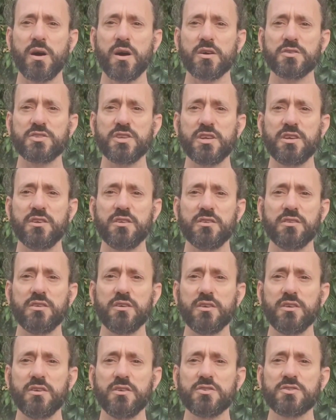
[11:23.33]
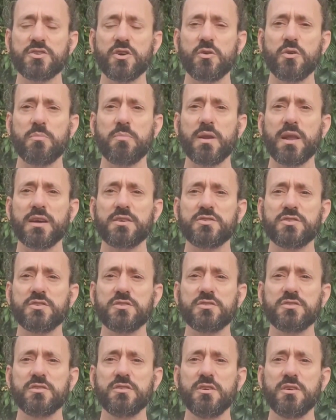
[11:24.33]
passing the solar
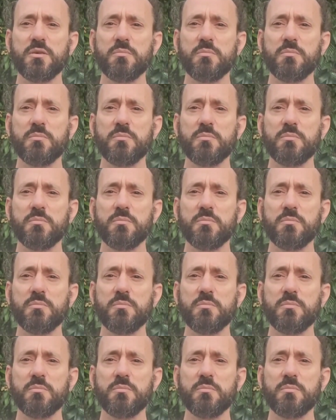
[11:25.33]
plexus,